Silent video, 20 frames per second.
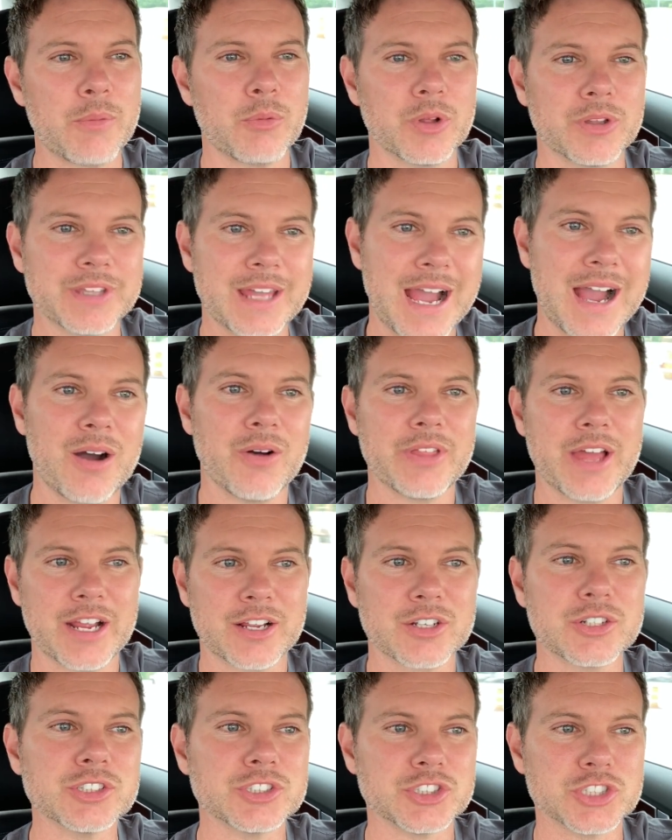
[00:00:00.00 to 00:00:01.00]
Well, now
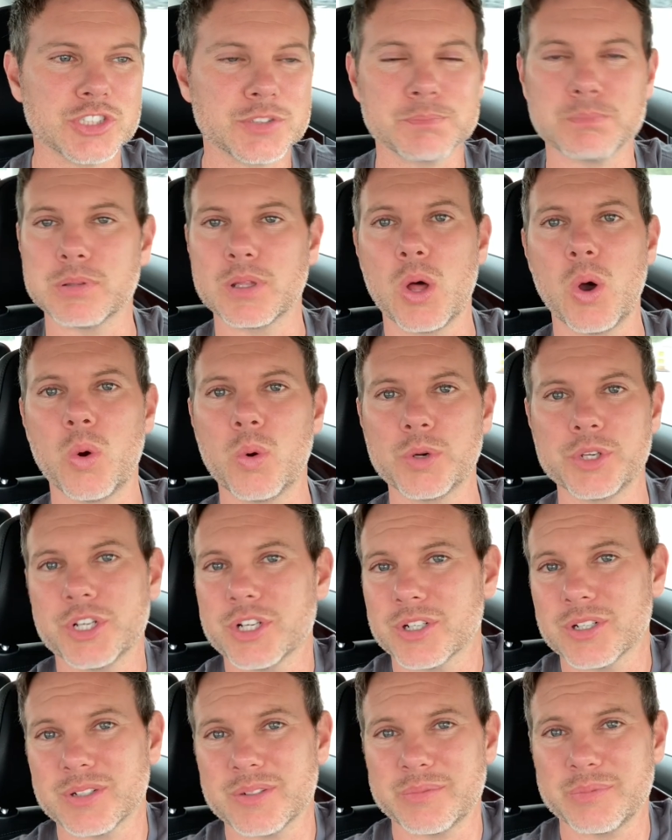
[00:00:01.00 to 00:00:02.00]
that could just blow
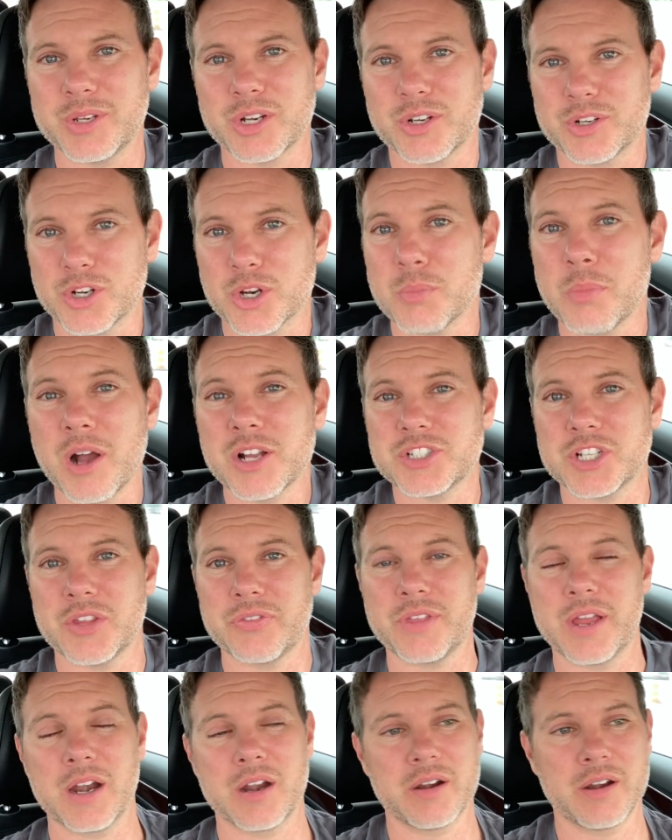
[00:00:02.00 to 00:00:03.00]
your
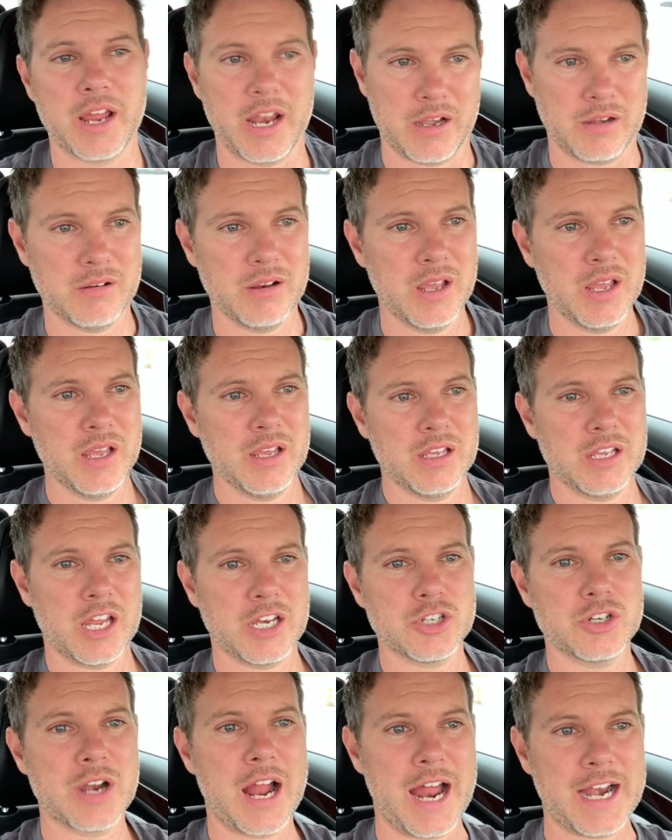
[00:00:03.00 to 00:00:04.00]
budget there,
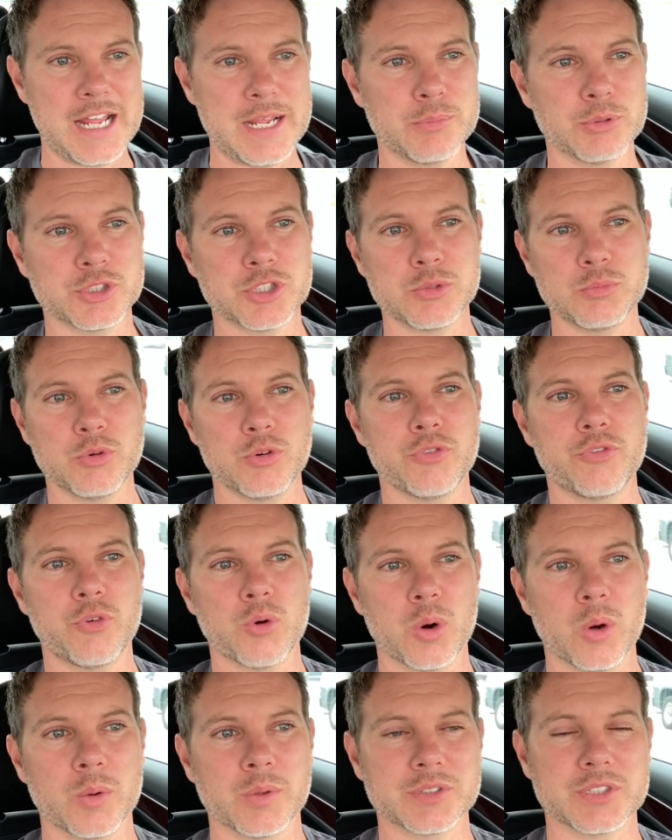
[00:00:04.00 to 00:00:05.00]
and you're not able to move
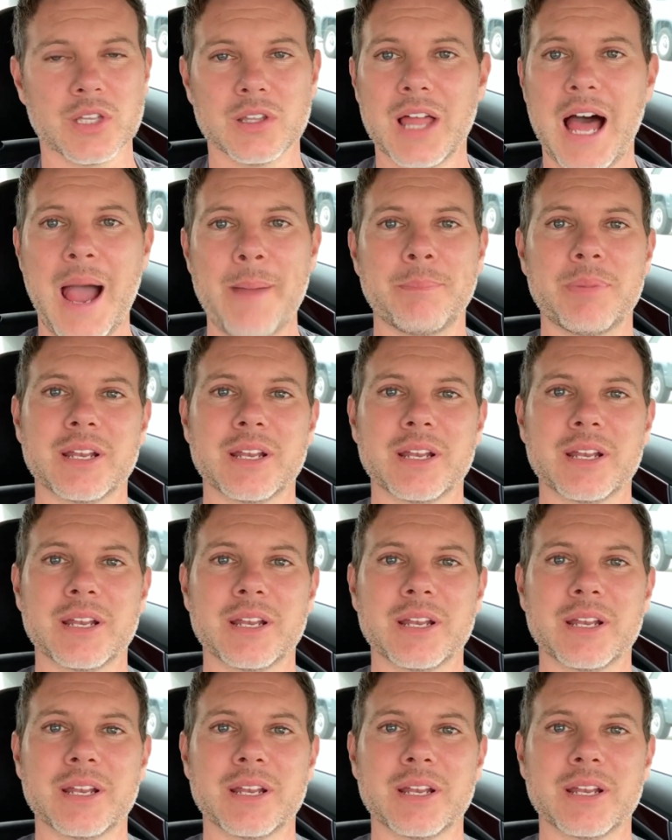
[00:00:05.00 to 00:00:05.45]
forward with the lot.